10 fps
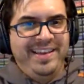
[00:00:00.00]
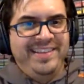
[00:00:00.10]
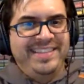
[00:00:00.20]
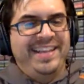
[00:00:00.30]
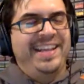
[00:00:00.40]

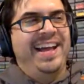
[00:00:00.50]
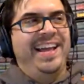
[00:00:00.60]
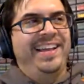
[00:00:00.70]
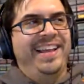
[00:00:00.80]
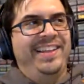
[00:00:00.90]
Like, can
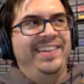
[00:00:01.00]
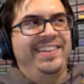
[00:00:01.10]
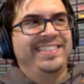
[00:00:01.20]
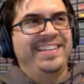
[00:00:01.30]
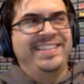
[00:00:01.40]
I look
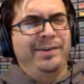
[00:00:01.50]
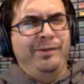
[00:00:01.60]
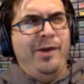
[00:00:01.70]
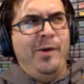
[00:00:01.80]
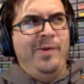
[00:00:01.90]
inside? He's like,
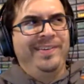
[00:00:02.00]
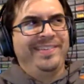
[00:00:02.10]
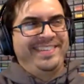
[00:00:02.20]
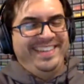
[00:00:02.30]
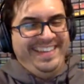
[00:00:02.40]
no.
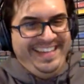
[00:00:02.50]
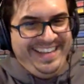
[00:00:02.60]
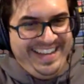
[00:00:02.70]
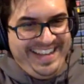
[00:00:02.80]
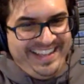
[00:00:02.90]

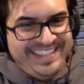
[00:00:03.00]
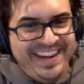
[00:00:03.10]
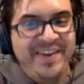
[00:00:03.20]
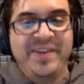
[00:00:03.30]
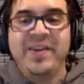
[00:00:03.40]
I was like,
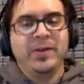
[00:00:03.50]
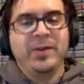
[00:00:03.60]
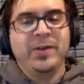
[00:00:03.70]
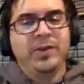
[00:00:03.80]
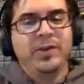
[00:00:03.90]
no, you
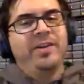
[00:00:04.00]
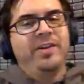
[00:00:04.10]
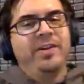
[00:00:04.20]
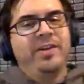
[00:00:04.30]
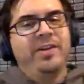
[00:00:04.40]
don't
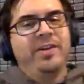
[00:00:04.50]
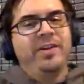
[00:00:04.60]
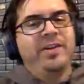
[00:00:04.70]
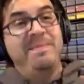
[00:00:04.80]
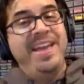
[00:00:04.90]
understand. I'm
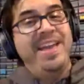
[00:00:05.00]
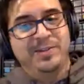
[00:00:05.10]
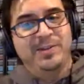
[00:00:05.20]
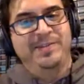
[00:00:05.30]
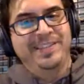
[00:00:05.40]
actually the
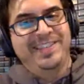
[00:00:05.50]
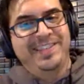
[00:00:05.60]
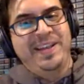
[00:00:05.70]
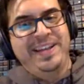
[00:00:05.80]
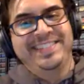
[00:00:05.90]
manager of this
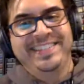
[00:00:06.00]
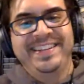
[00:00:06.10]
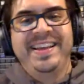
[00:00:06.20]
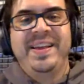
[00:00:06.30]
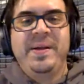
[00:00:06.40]
location.
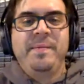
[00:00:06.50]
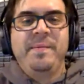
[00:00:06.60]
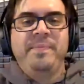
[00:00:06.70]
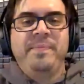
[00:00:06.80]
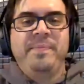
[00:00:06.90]

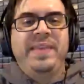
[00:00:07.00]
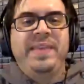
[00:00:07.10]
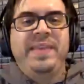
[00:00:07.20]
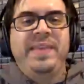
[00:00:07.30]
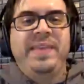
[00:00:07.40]
And
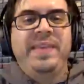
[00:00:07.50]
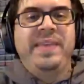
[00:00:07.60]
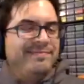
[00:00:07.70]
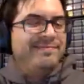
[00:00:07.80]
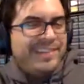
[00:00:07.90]
he didn't
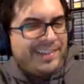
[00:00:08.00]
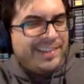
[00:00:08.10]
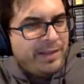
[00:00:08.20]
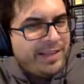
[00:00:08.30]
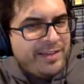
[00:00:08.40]

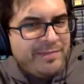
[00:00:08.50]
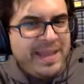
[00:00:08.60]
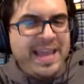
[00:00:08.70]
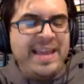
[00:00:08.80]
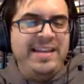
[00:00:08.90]
really believe
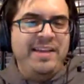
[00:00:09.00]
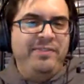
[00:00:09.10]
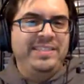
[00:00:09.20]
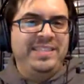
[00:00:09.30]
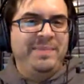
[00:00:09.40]
me, and he
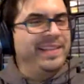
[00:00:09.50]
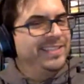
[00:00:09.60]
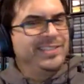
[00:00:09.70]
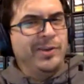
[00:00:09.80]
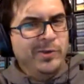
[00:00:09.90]
definitely seemed like this
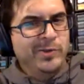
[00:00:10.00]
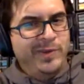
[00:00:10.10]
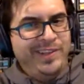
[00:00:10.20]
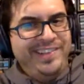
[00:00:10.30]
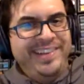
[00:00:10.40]
is
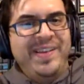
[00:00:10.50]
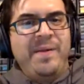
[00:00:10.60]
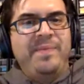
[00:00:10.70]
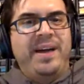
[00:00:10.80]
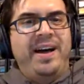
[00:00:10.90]
unusual.
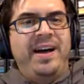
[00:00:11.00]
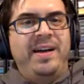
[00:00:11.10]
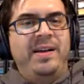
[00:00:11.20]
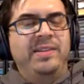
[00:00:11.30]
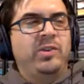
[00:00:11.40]

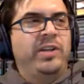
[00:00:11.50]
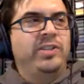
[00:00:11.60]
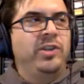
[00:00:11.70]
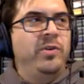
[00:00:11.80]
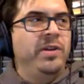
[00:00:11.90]
And so I
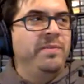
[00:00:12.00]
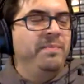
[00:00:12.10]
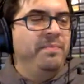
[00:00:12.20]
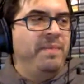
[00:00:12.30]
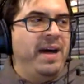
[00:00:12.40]
showed him
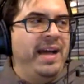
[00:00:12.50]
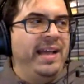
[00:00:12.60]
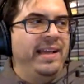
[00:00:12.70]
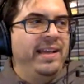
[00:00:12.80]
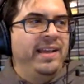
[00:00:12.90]
my
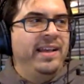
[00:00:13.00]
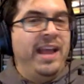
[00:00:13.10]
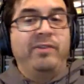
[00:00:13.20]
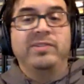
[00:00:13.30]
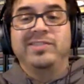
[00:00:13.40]

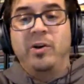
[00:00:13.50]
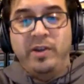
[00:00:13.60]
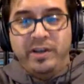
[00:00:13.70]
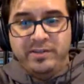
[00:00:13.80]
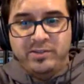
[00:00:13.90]

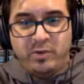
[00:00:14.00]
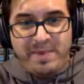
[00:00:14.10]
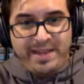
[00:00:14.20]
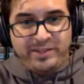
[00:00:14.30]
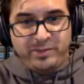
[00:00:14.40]
Arizona store
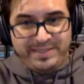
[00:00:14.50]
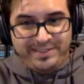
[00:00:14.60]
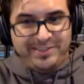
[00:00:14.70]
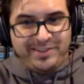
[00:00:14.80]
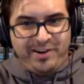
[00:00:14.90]
manager
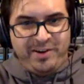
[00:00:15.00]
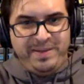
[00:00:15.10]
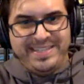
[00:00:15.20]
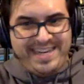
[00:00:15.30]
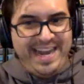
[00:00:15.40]
business card
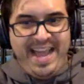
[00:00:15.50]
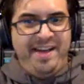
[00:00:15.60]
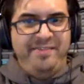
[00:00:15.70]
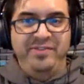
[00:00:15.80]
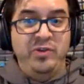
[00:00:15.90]
because I didn't
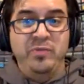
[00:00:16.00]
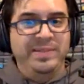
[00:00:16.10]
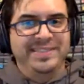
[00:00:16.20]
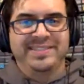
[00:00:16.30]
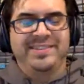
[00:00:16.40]
have new
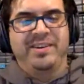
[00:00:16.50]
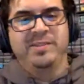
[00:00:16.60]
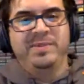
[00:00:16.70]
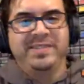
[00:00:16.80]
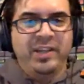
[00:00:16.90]
business cards. I
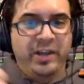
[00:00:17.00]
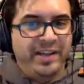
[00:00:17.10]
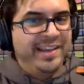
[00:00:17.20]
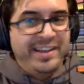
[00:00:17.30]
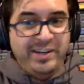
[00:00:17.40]
was like, look,
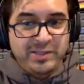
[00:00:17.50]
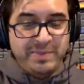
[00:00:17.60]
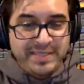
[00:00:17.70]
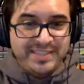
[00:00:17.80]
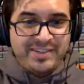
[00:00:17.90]
here's a
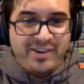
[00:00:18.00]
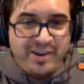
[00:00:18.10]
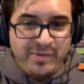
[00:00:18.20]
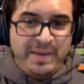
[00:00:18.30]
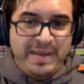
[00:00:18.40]
business card
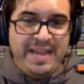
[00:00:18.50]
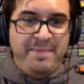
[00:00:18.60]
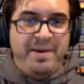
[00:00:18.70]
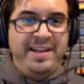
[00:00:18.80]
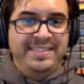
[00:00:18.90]
with my name
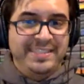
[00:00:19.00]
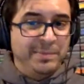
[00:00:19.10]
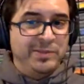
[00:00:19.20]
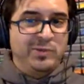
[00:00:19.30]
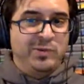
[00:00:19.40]
on it. It says I'm
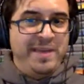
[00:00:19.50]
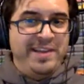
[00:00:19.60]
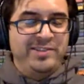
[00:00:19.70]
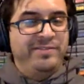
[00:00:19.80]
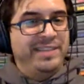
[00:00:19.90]
a store
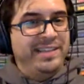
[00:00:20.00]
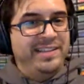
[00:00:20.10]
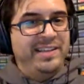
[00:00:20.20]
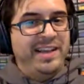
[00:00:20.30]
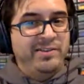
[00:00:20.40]
manager of the
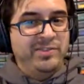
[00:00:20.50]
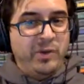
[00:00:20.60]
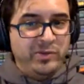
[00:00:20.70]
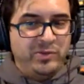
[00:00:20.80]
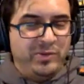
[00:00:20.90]
Arizona
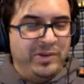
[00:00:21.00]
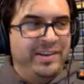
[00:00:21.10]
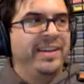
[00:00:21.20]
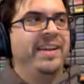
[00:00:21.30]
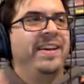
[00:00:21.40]
store.
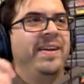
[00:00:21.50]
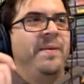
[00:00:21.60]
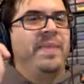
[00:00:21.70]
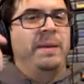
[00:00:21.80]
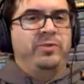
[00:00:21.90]

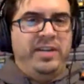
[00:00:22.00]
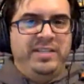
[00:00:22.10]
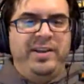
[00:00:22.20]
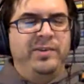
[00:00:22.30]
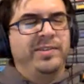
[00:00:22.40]
I'm
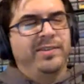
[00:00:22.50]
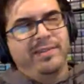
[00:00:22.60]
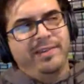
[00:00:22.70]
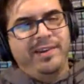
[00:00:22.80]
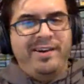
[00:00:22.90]
transferring. He goes,
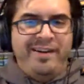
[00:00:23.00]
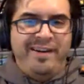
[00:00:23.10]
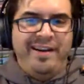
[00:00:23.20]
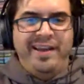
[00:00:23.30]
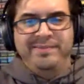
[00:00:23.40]
all
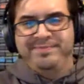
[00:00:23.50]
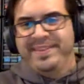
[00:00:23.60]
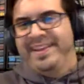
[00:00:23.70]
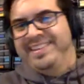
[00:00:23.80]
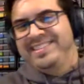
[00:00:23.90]
right.
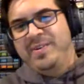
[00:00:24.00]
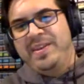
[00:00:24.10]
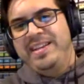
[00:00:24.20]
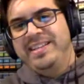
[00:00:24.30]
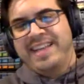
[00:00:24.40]
So he
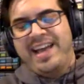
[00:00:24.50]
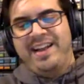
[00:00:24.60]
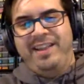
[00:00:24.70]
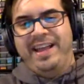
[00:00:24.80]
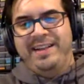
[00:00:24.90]
just kind of
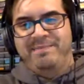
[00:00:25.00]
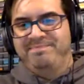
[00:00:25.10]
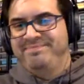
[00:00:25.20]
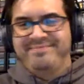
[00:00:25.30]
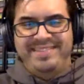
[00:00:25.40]
like
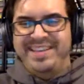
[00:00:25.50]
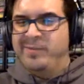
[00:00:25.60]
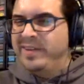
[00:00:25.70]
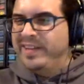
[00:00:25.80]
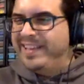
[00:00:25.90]
didn't
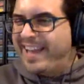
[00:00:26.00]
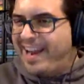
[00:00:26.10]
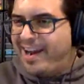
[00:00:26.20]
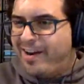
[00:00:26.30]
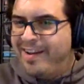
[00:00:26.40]
really care.